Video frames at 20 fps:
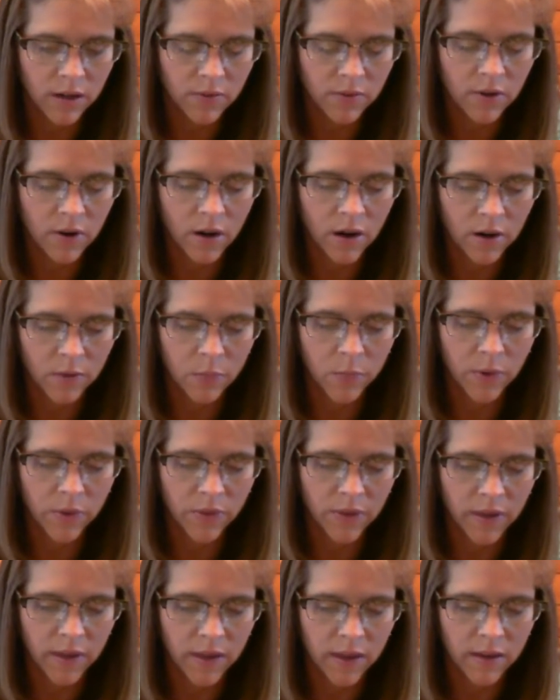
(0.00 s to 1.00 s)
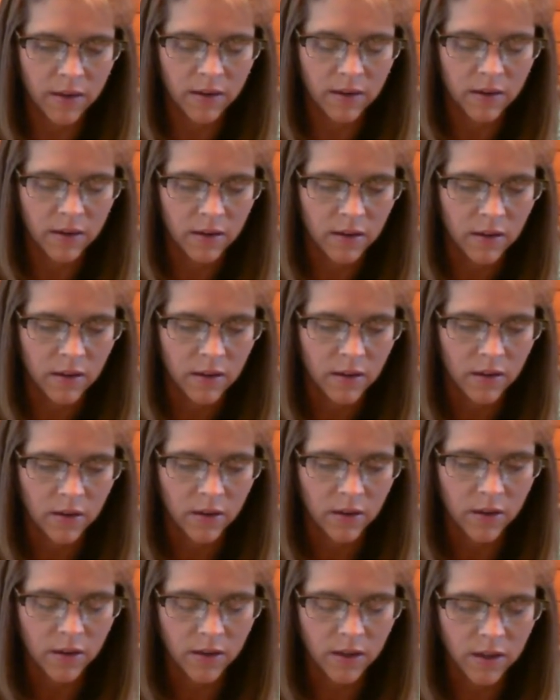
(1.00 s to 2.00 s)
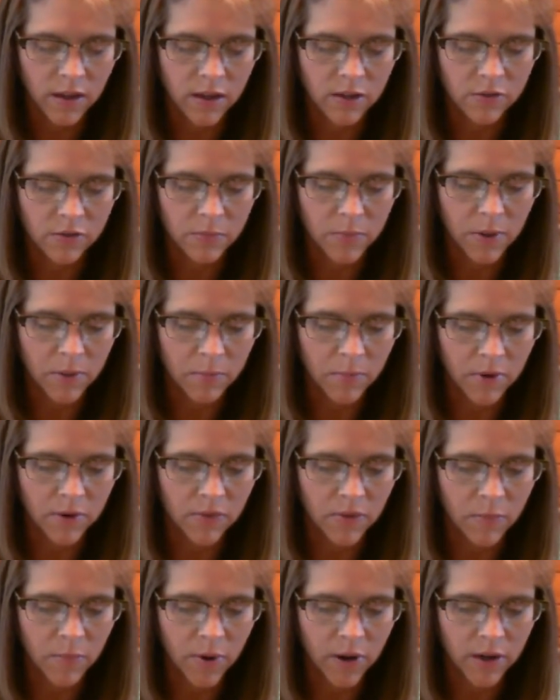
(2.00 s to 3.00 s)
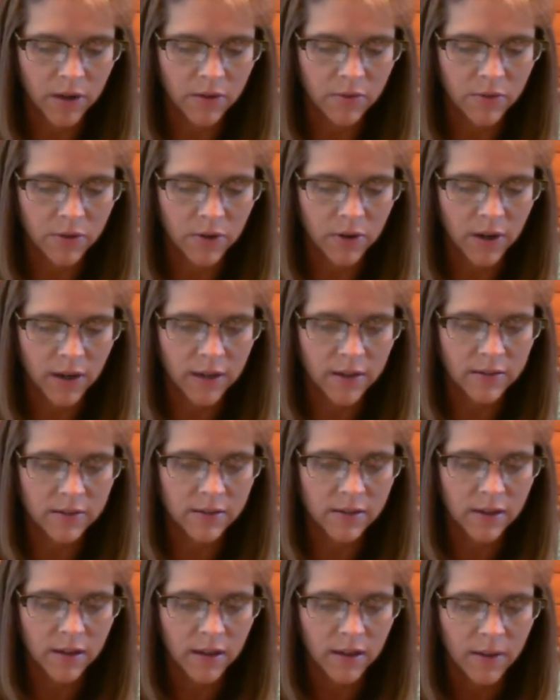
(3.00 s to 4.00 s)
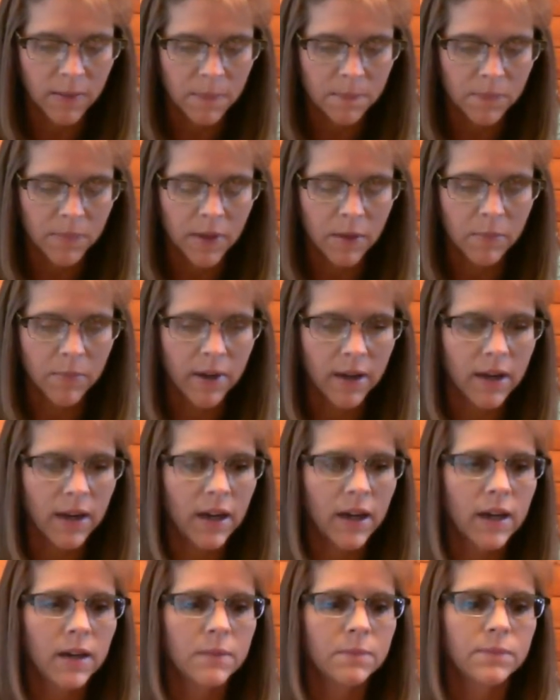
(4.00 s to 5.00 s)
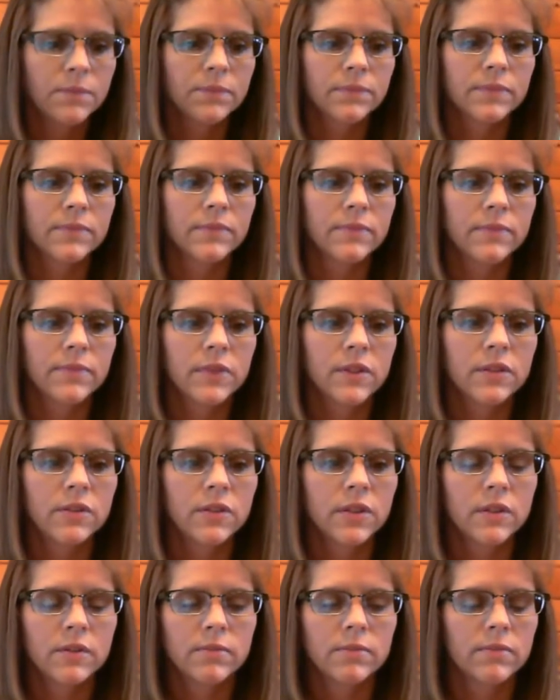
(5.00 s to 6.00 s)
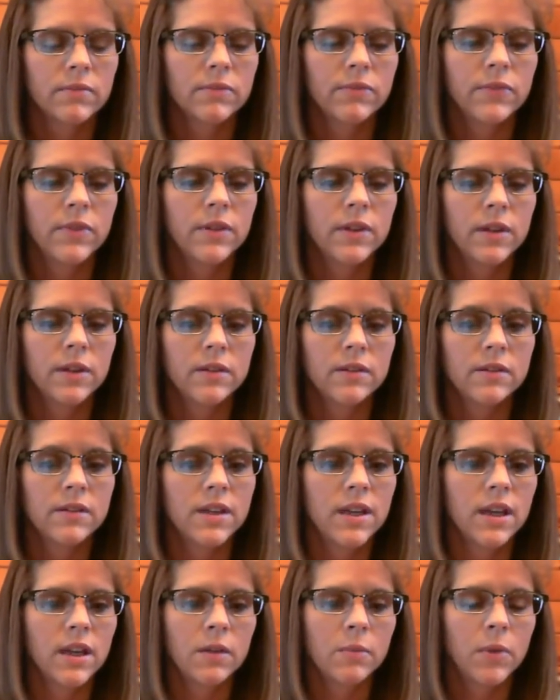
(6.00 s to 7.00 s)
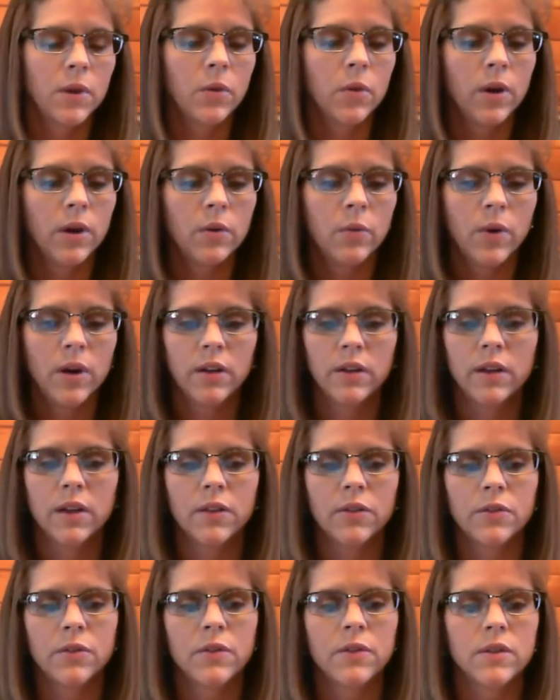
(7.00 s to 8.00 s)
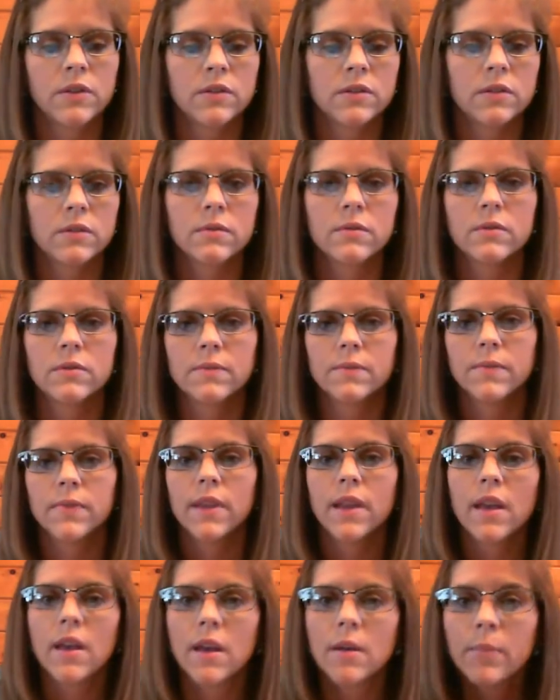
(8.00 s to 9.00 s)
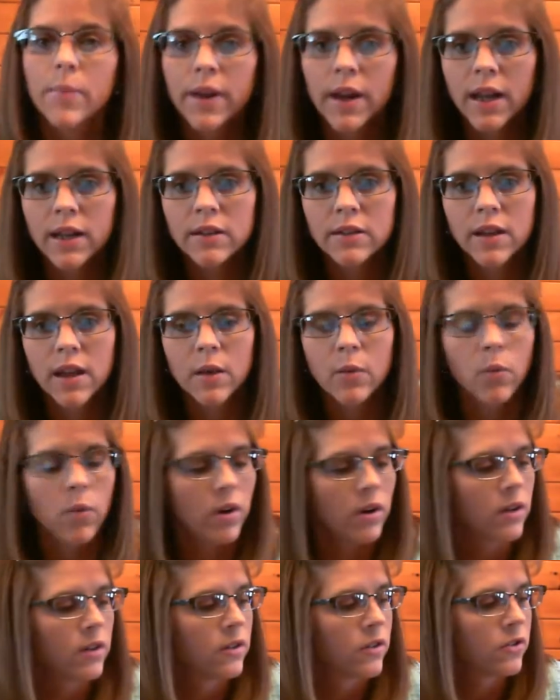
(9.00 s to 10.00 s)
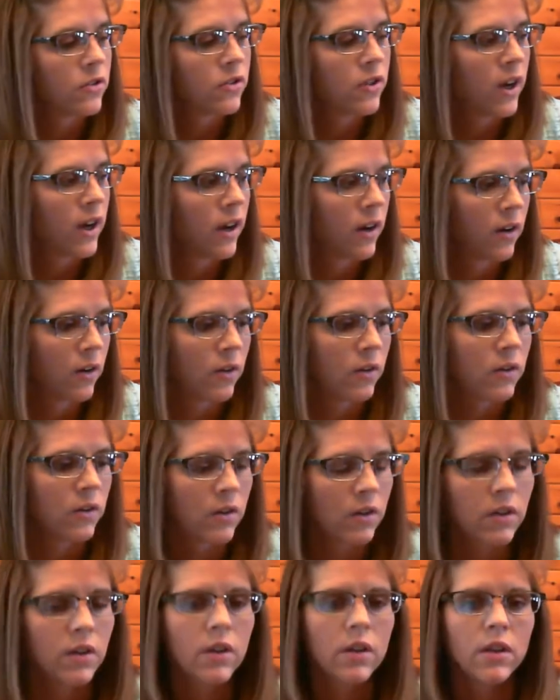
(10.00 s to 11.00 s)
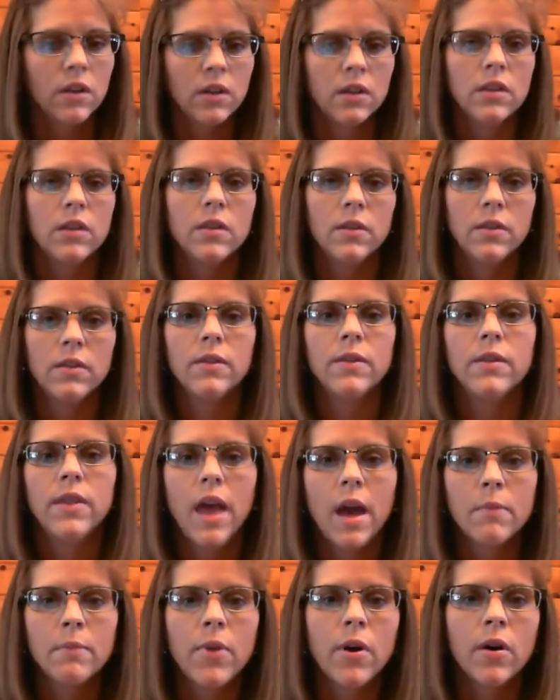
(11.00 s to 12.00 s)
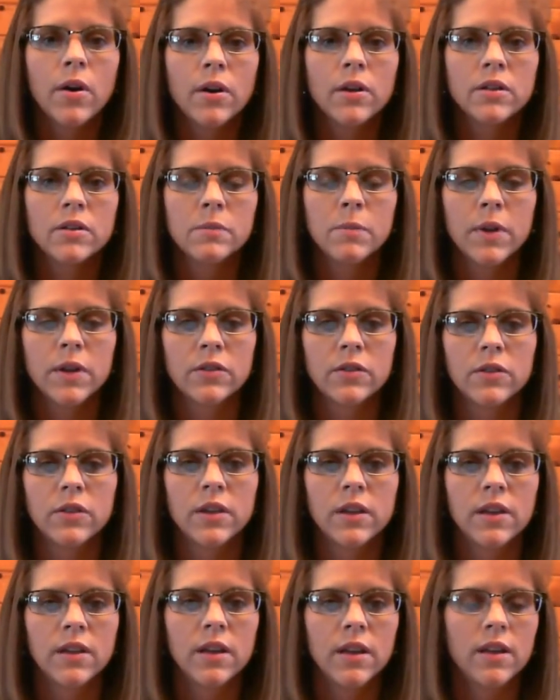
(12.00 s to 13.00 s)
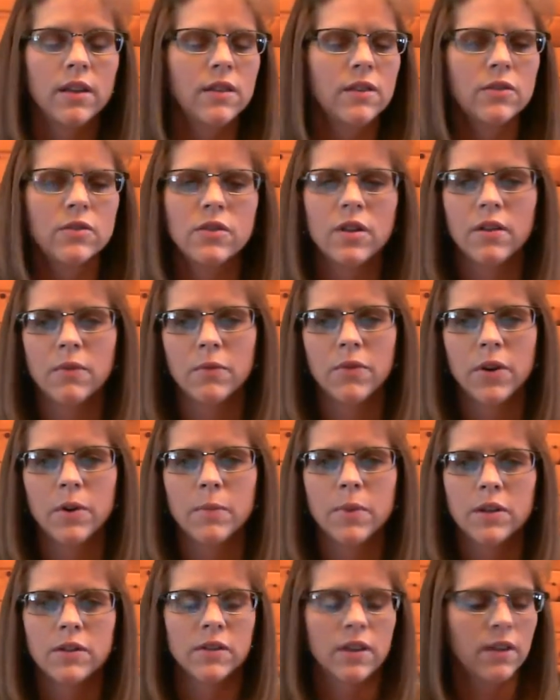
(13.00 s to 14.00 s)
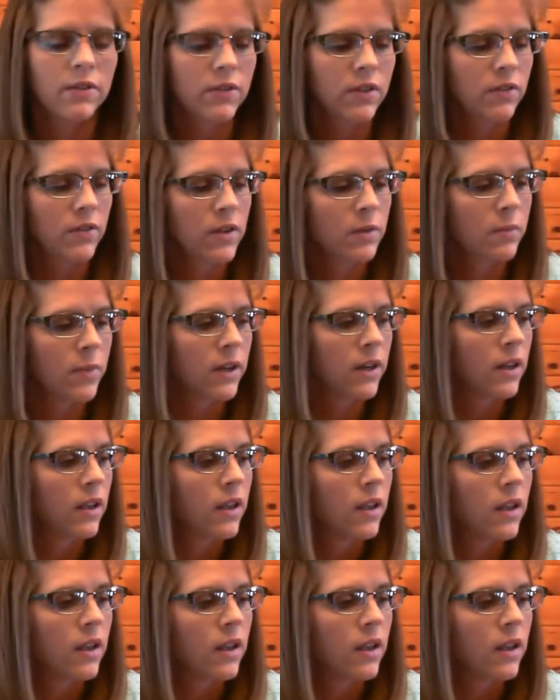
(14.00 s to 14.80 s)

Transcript: of God within each member of the body of Christ. But it's taking me quite a while to get through this. But I wanted to share that part especially, and there's not very much left of it, but